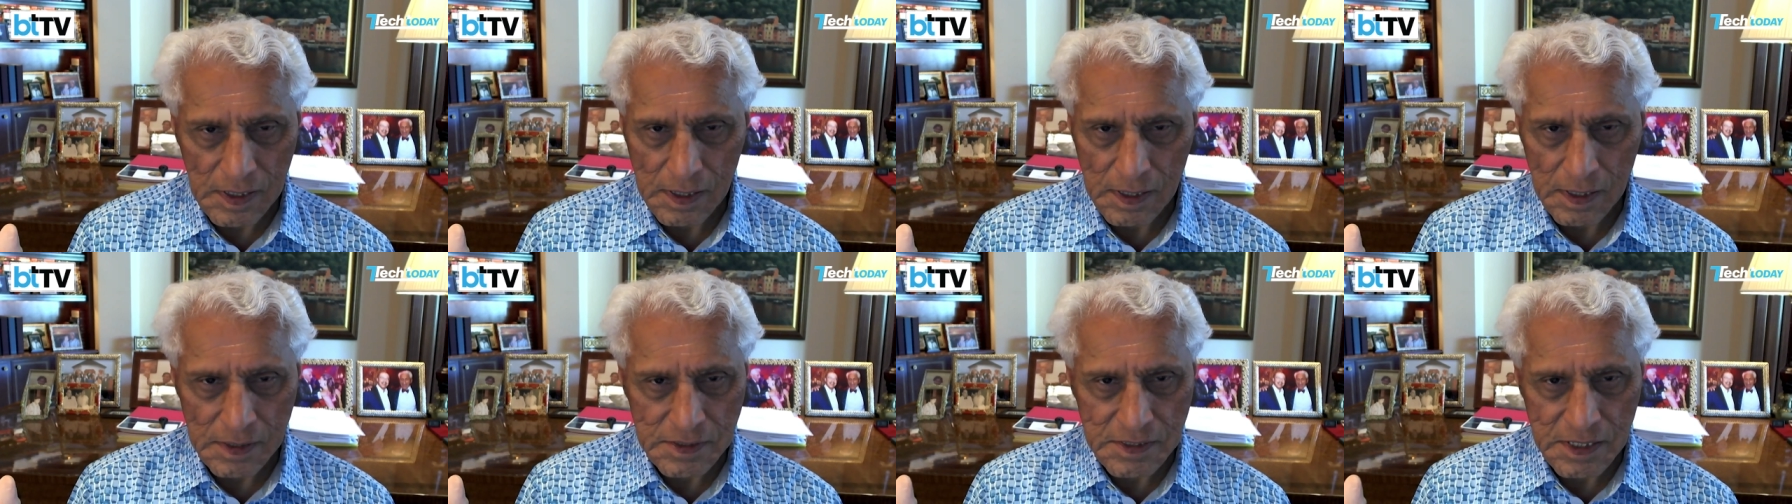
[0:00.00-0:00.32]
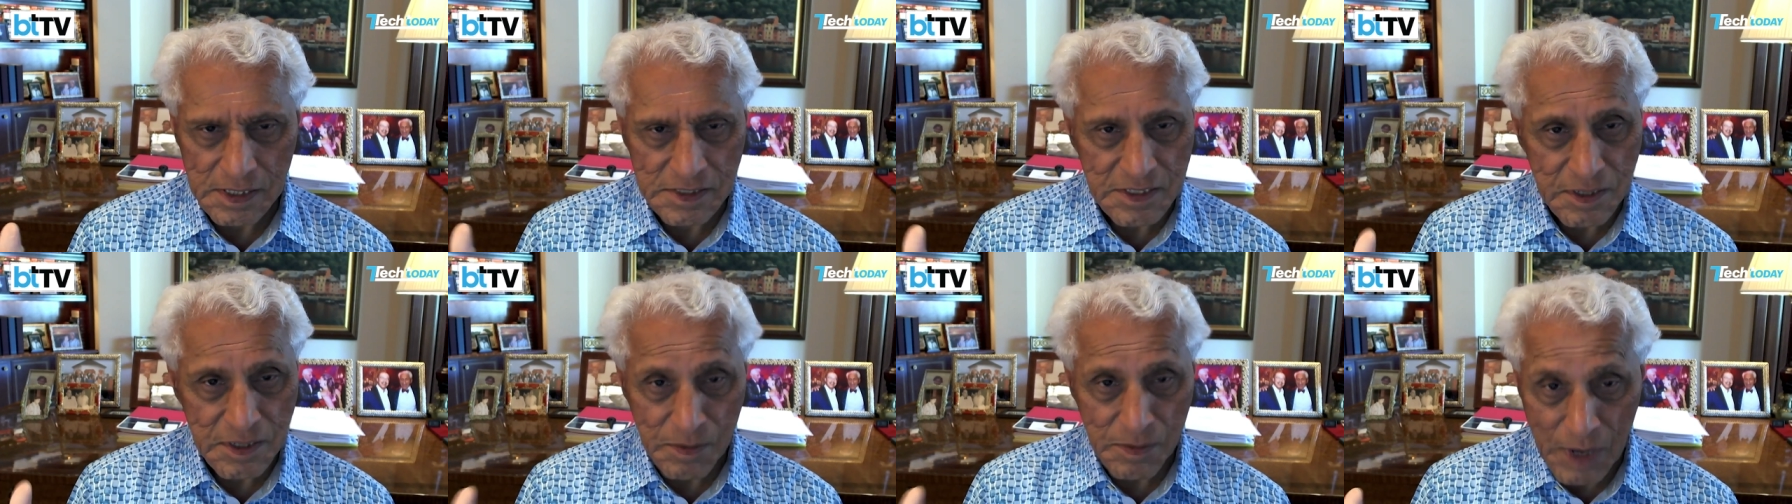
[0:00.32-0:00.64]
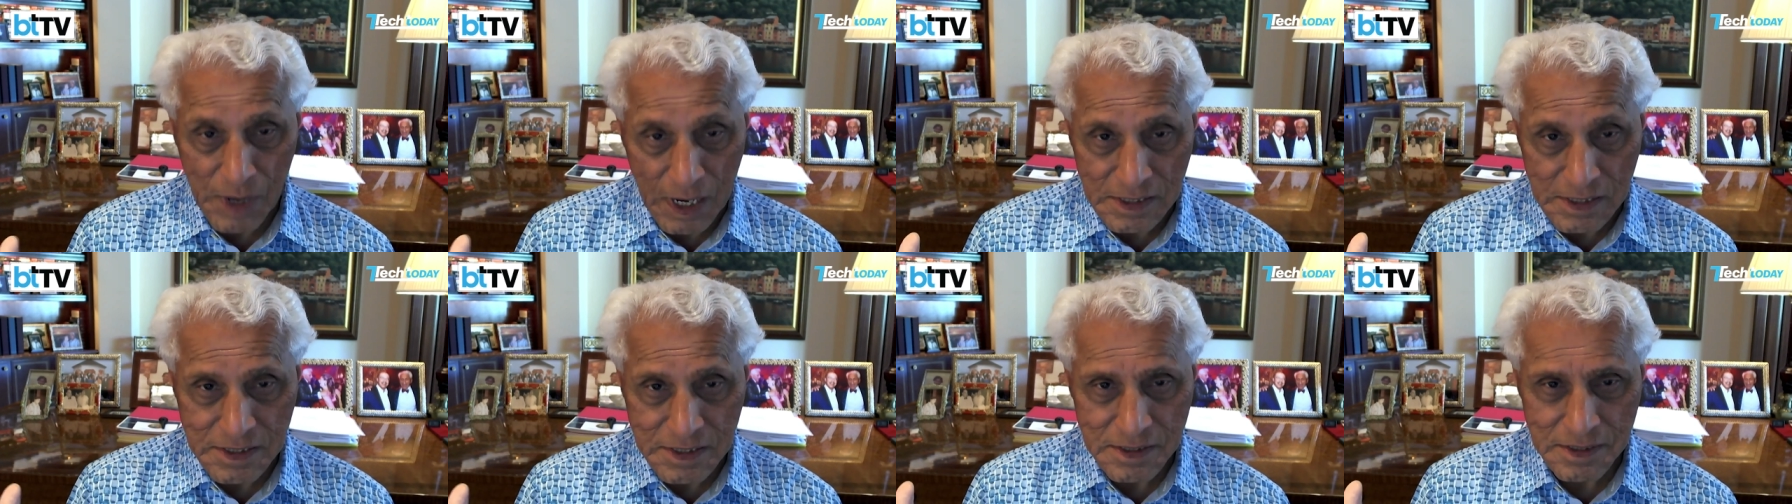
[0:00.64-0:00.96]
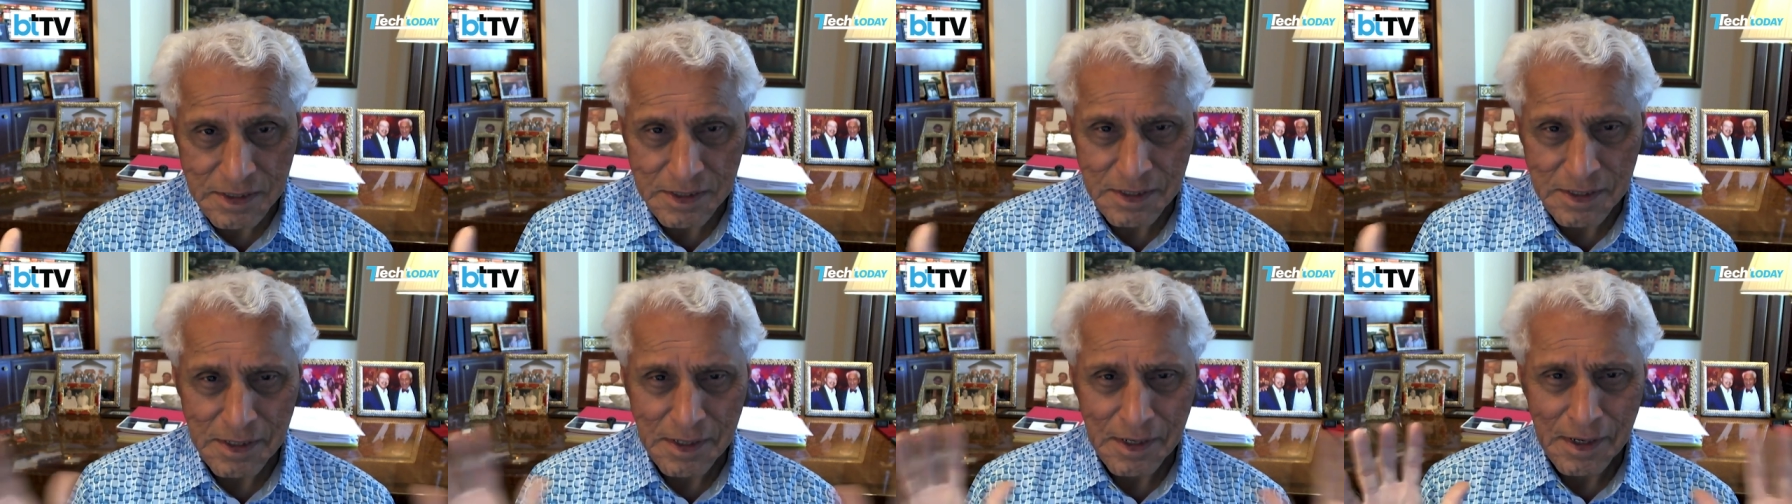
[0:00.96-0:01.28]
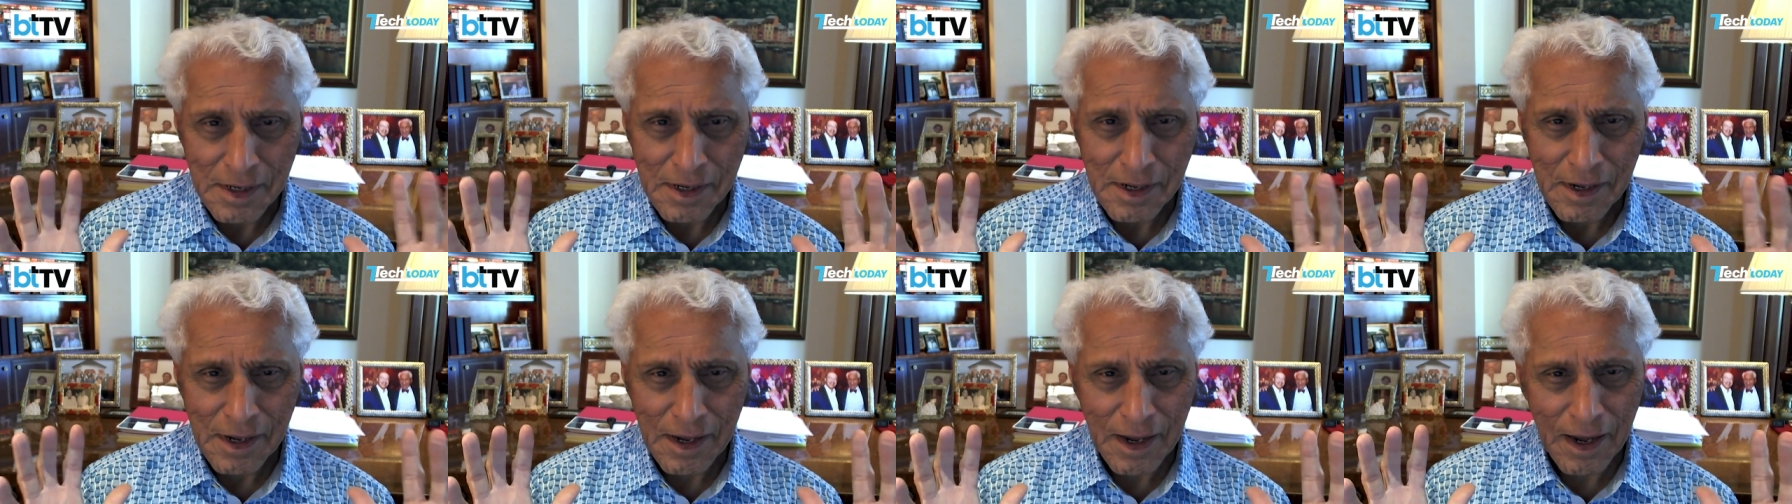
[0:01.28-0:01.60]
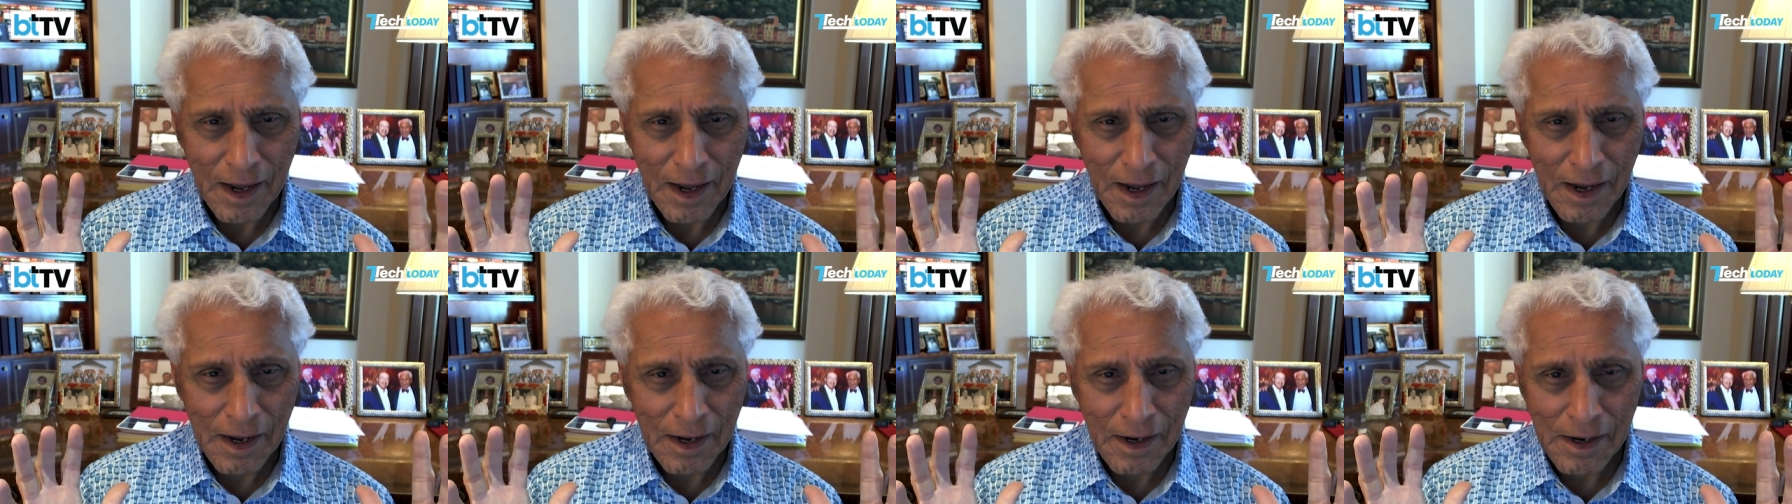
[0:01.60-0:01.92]
It's a mess,
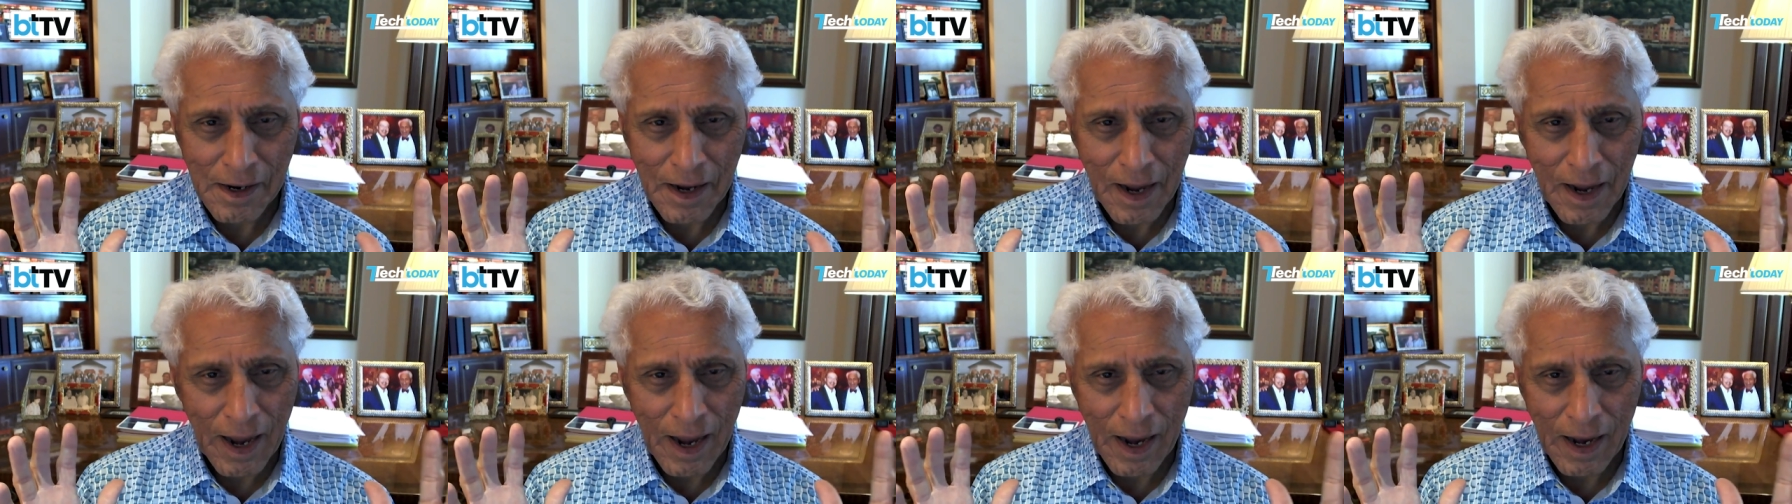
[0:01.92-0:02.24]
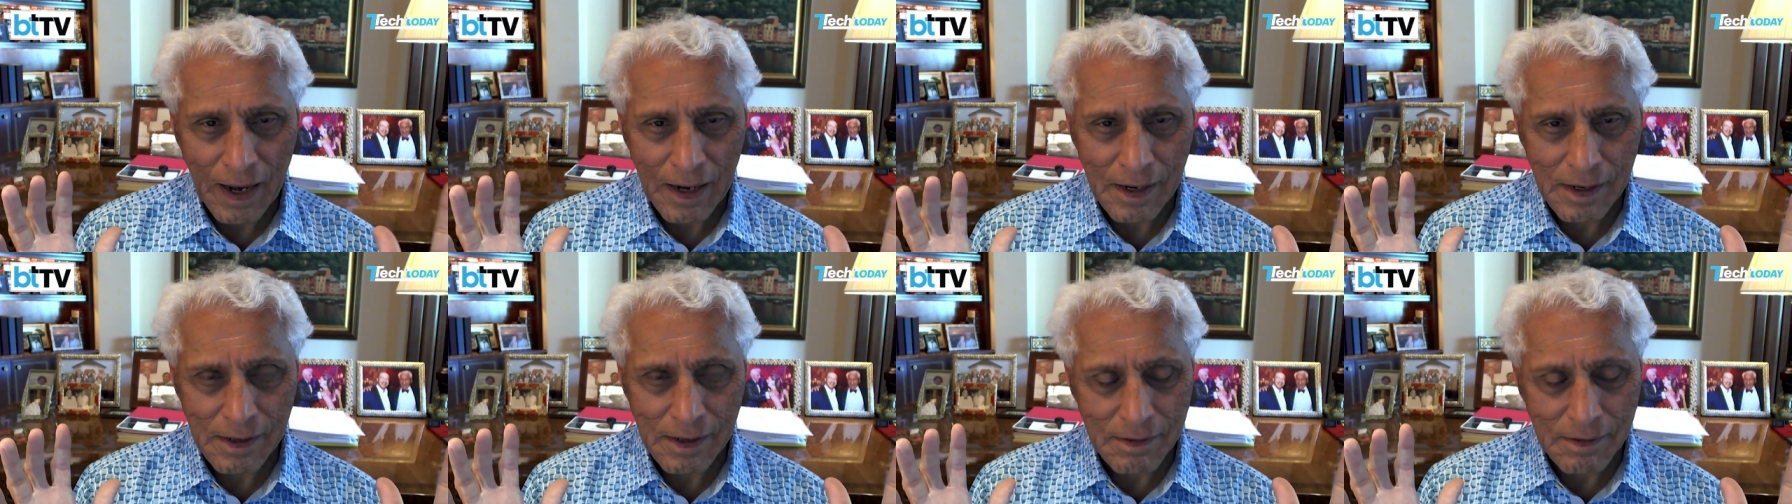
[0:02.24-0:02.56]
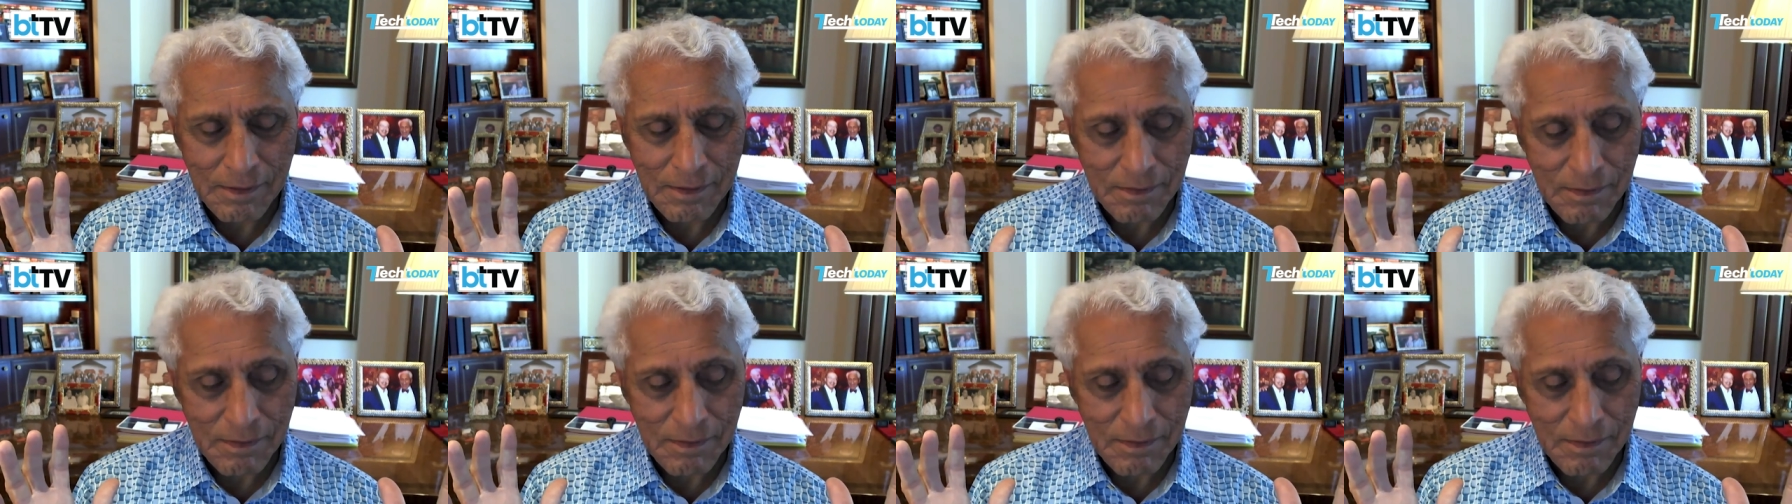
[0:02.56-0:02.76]
and